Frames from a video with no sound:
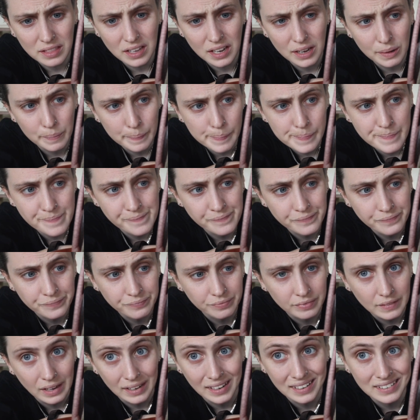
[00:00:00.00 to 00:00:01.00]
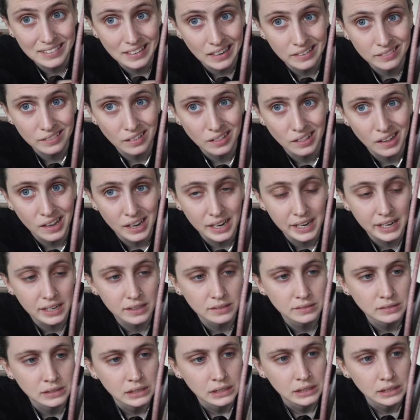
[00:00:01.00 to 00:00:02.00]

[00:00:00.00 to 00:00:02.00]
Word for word: them like down the line.